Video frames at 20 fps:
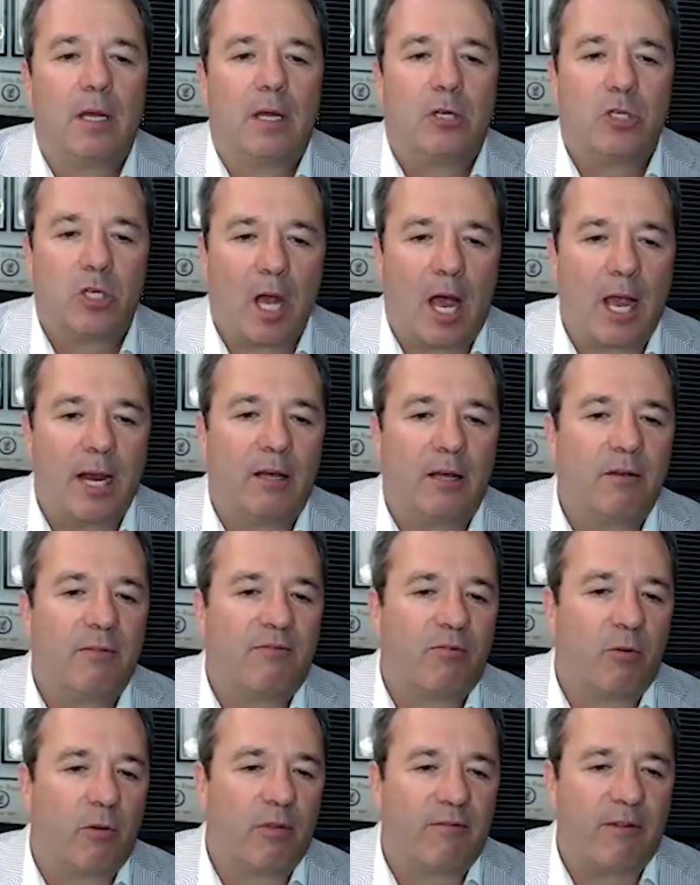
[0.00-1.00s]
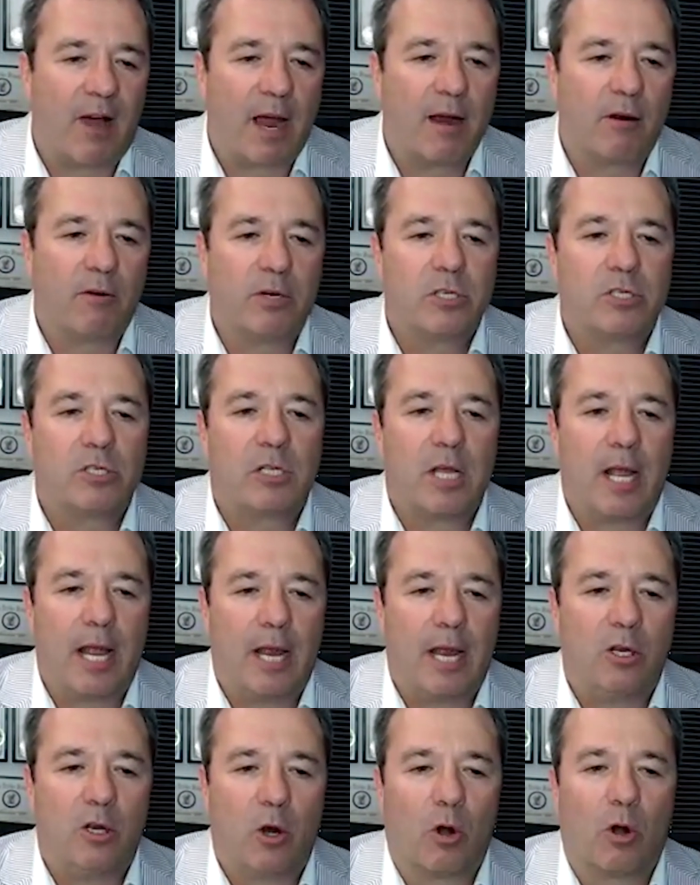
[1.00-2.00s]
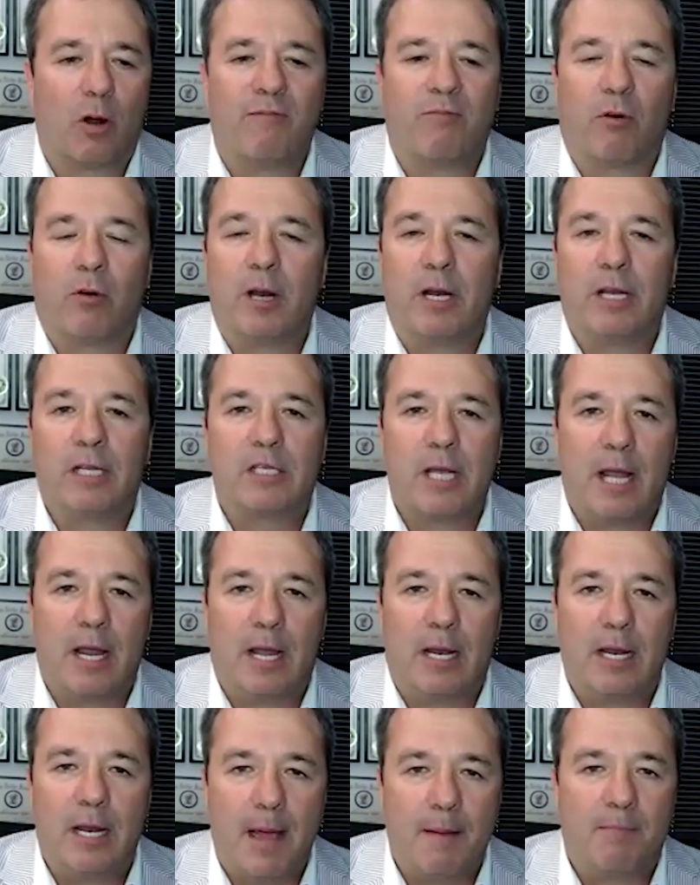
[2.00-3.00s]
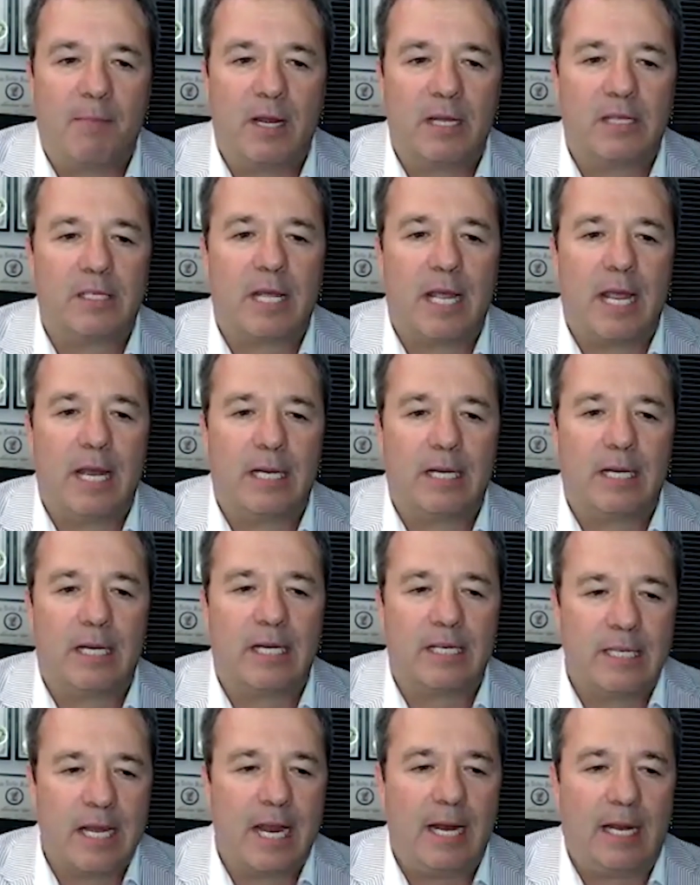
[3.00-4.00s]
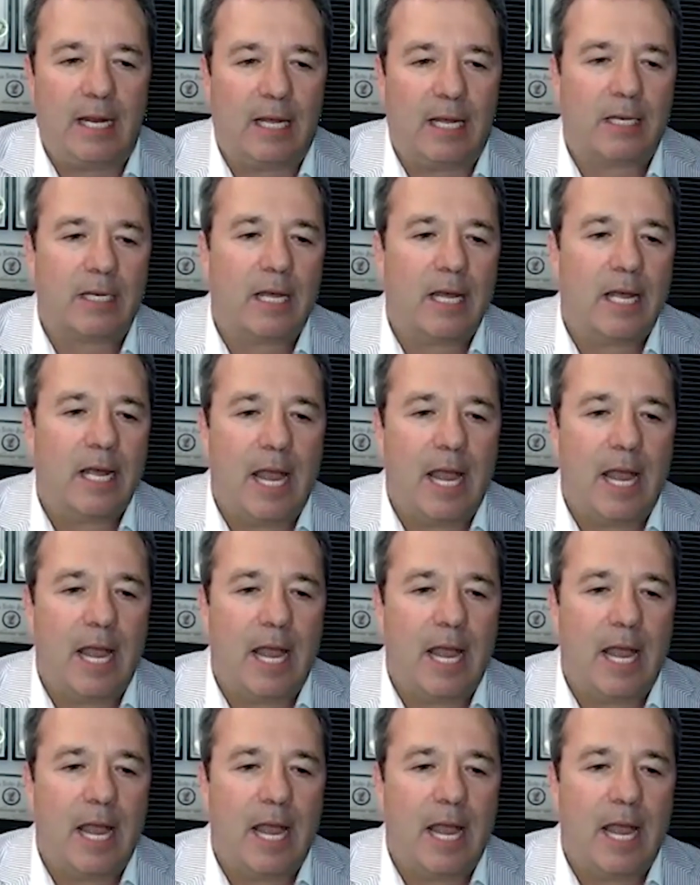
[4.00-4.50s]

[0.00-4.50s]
China for the virus and Europe for its ineptness in containing it.